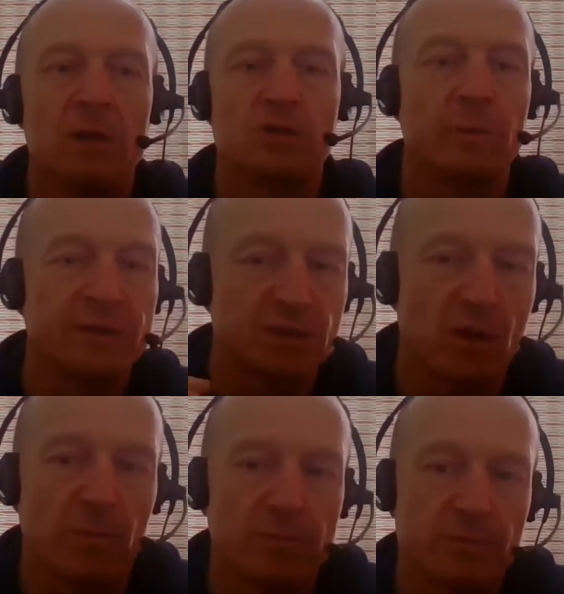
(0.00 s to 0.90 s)
So we
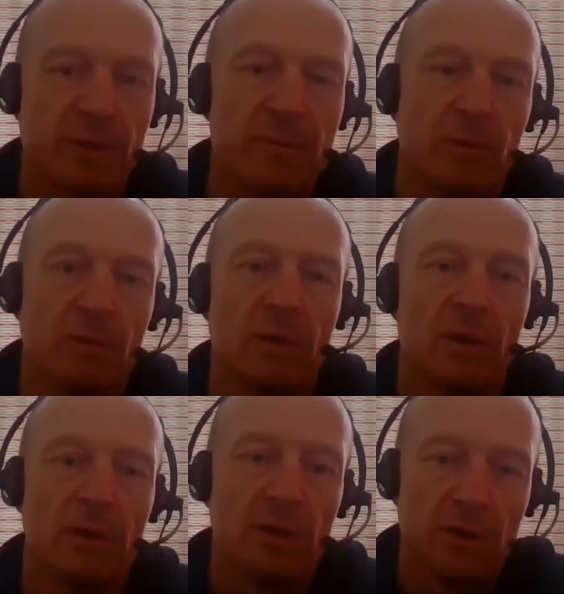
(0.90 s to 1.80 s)
stopped people
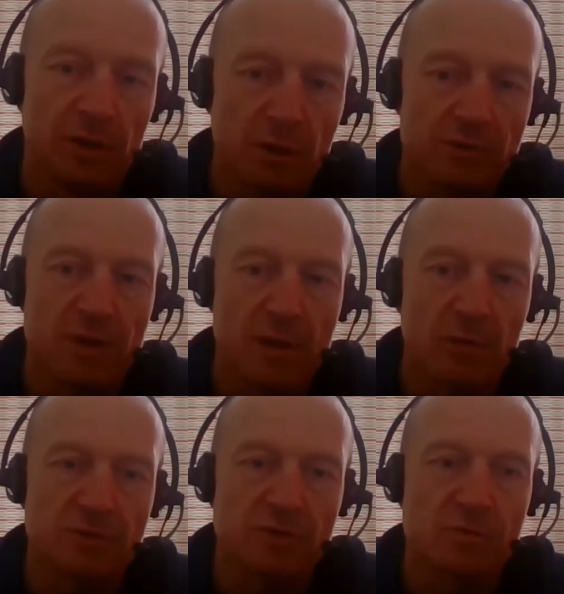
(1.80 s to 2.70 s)
using
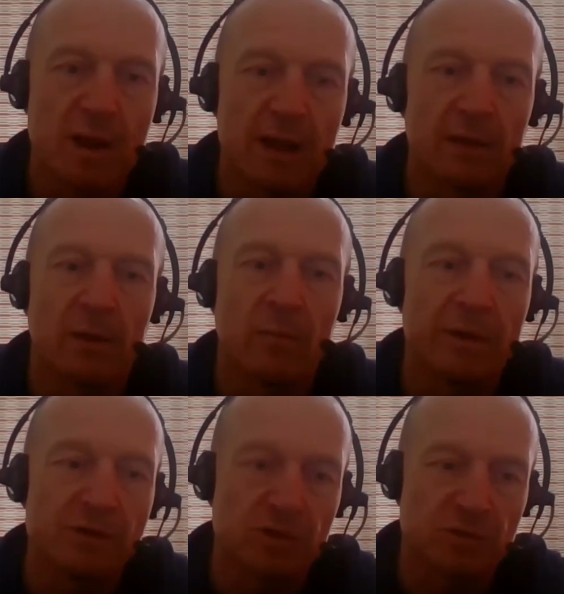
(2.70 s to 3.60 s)
those as well, and
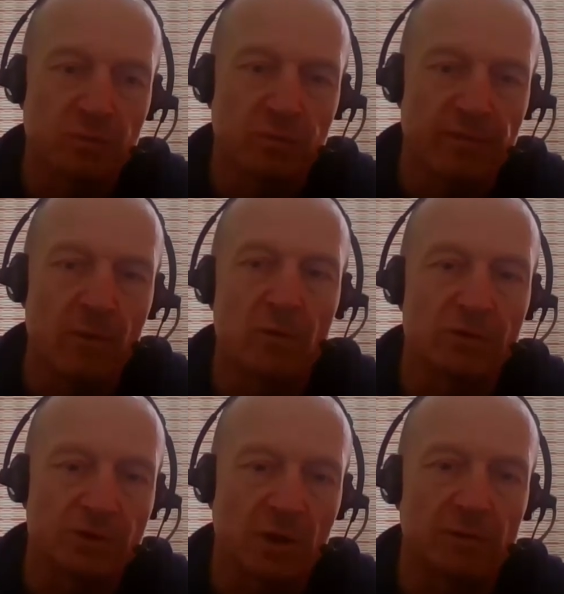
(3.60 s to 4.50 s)
we just
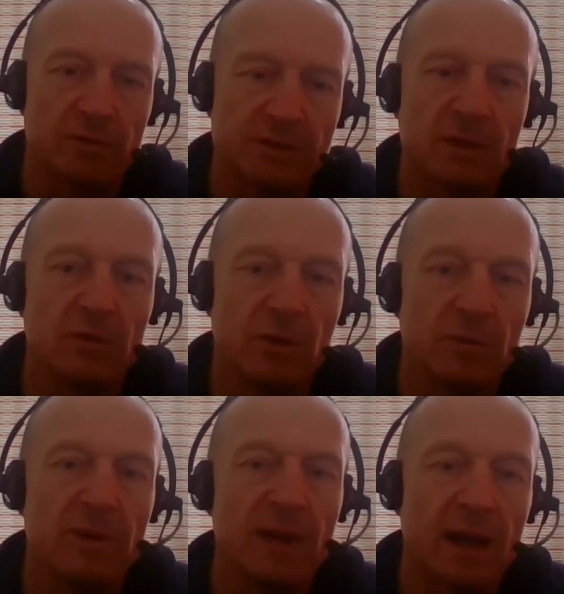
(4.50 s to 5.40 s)
focused on single
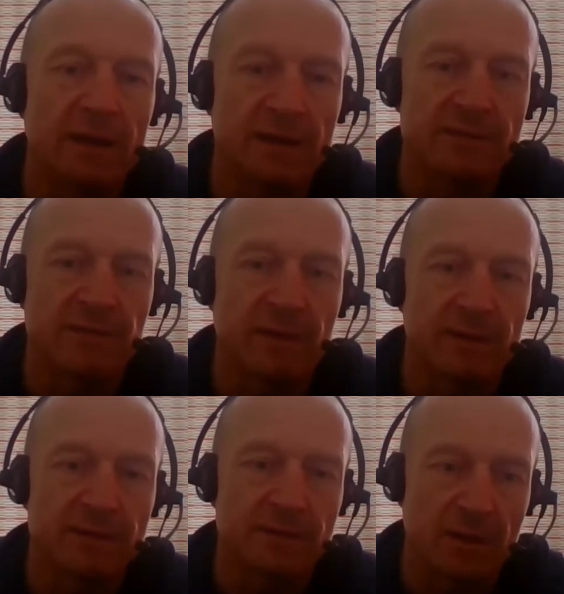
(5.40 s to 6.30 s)
unique
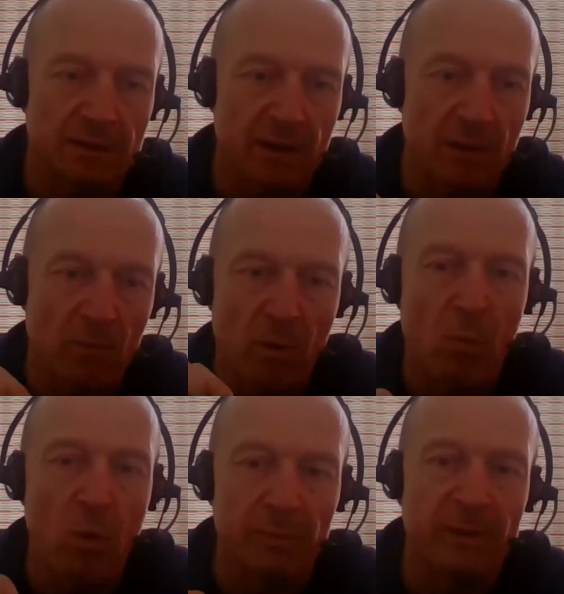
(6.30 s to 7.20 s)
identifiers,
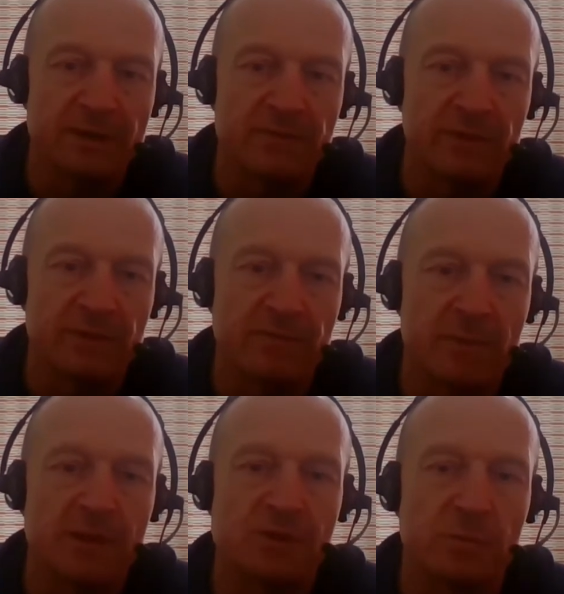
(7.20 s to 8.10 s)
one piece of
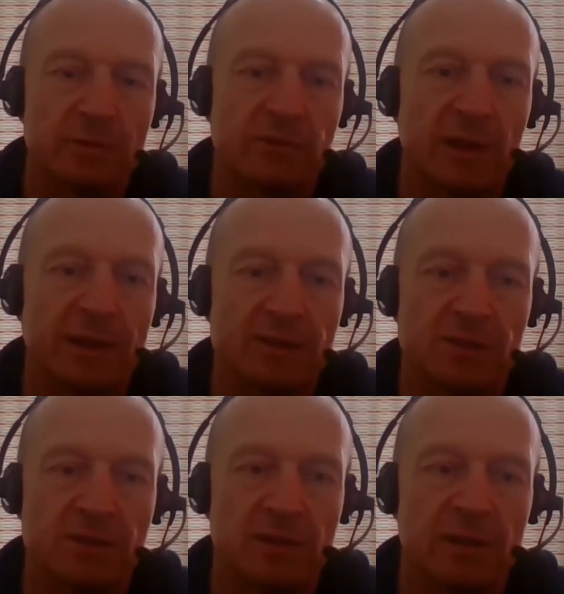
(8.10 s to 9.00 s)
information which
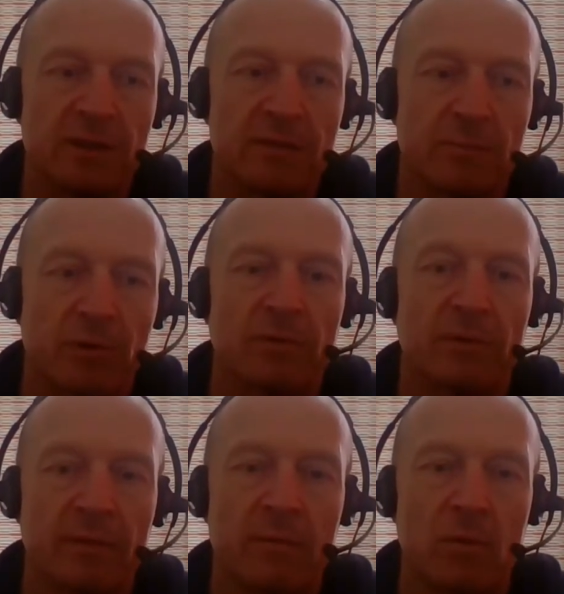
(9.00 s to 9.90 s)
related to the
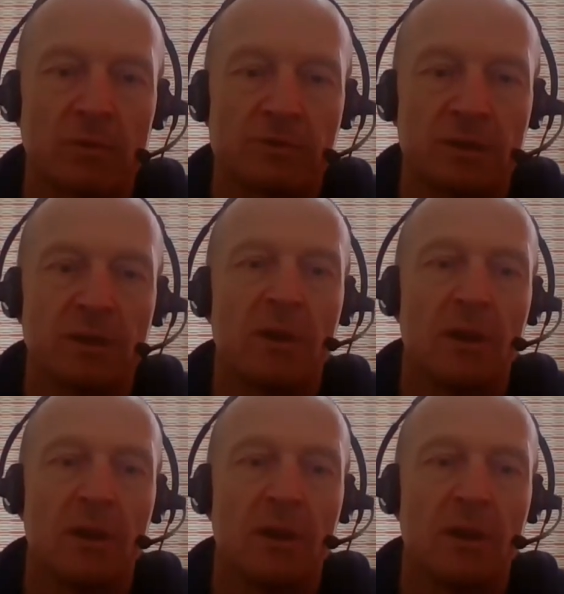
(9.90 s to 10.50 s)
product that they wanted.